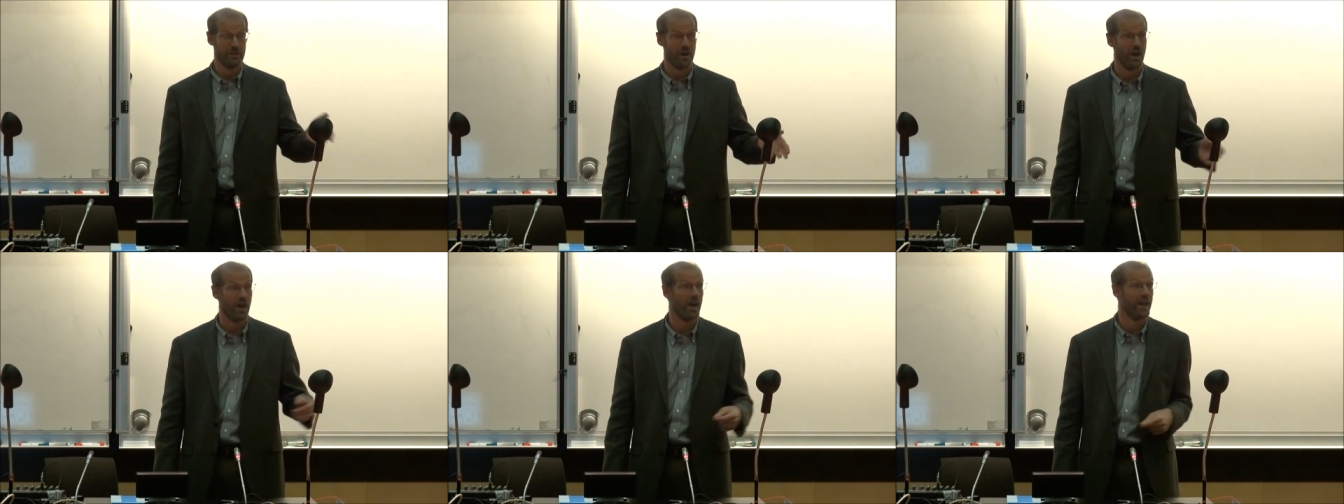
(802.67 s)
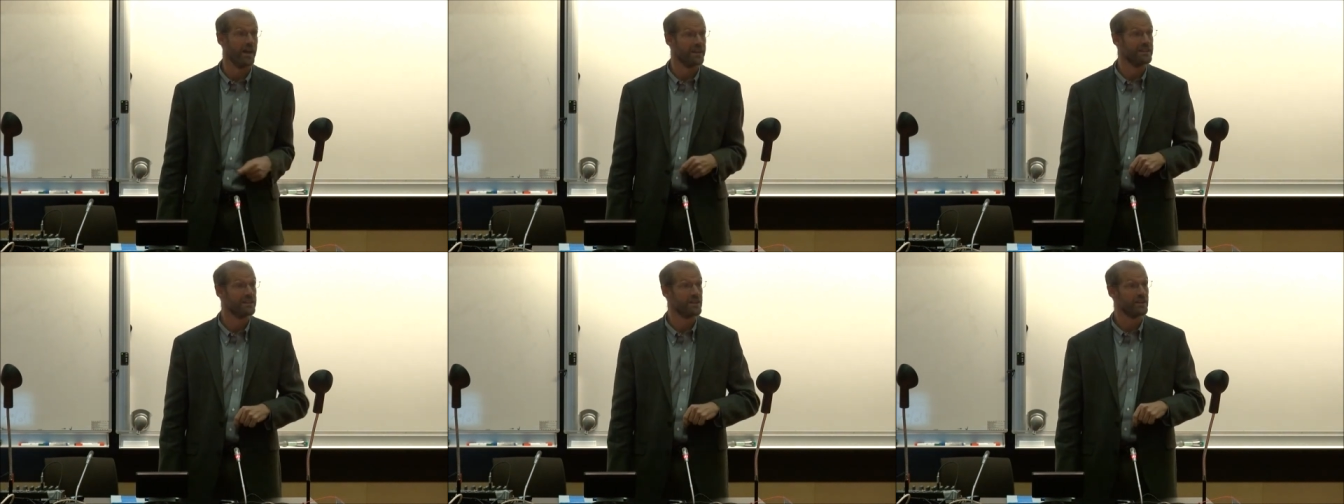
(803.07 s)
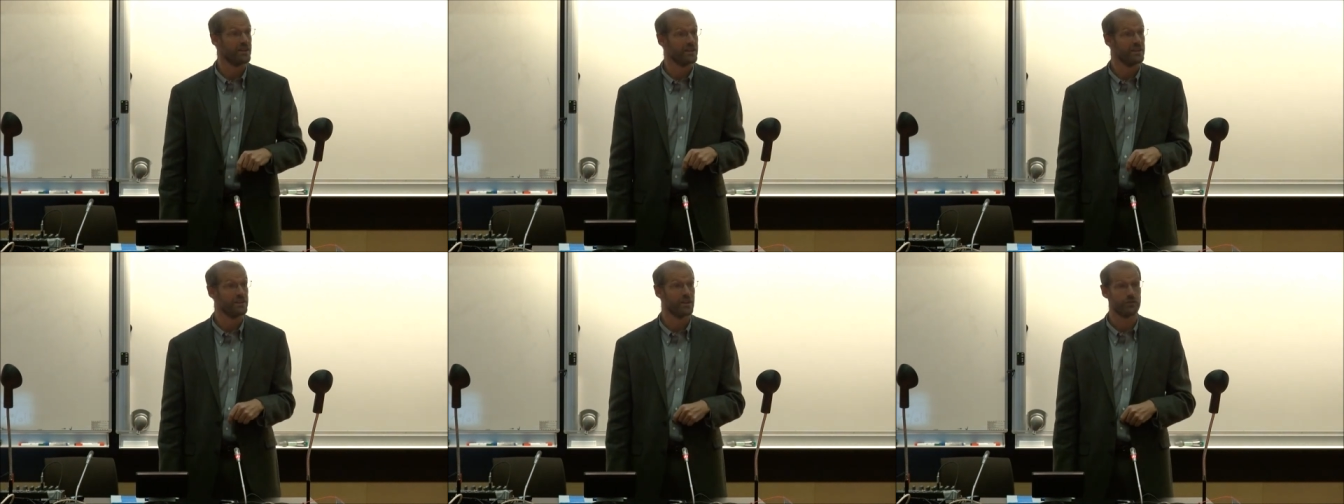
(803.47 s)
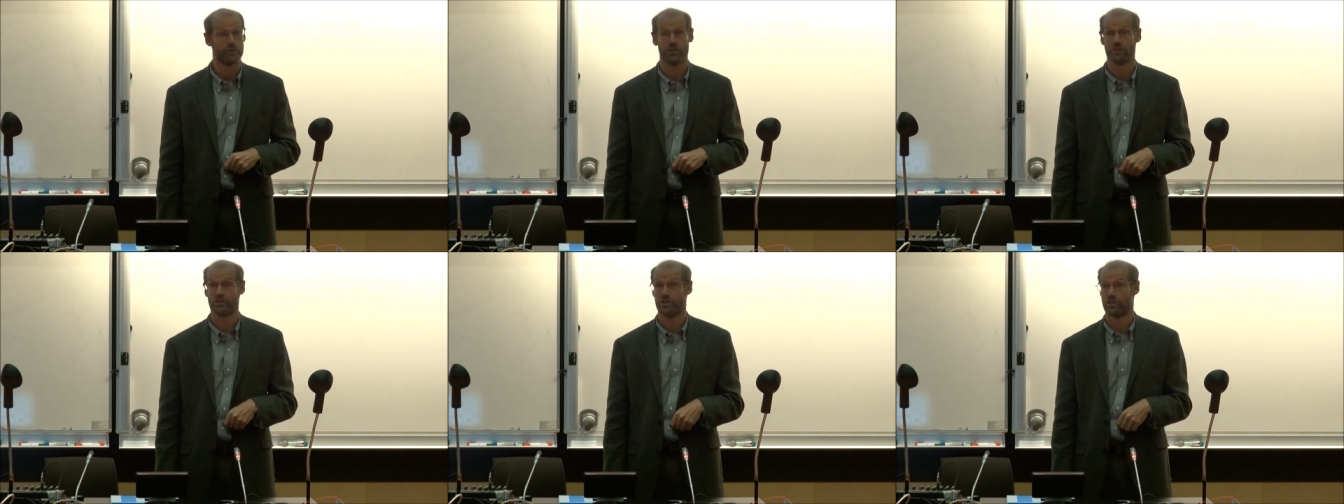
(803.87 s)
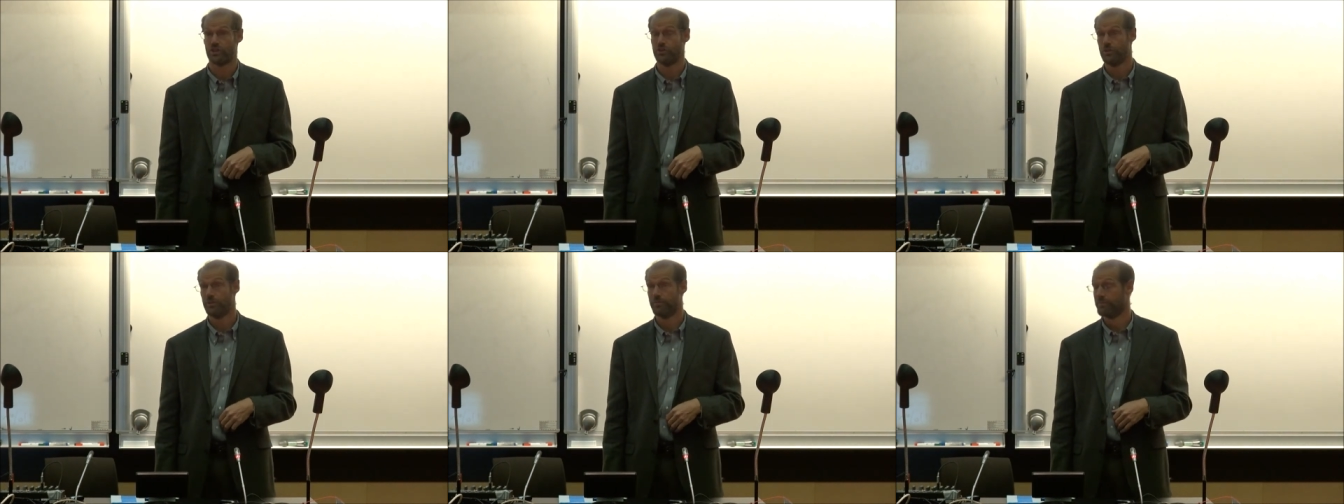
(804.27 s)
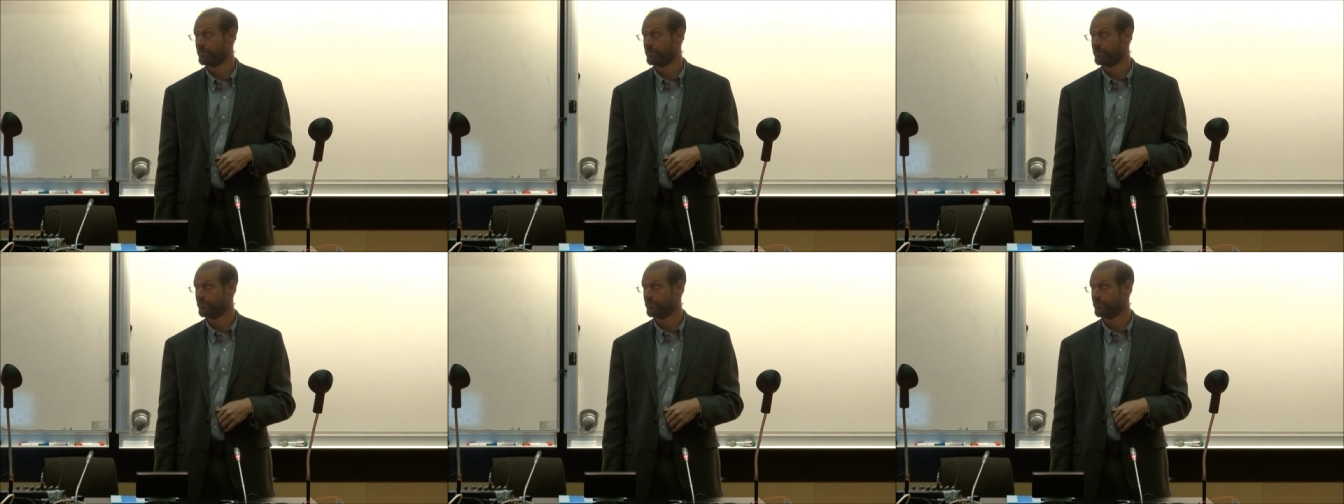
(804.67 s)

uh, in, their, in their first issue.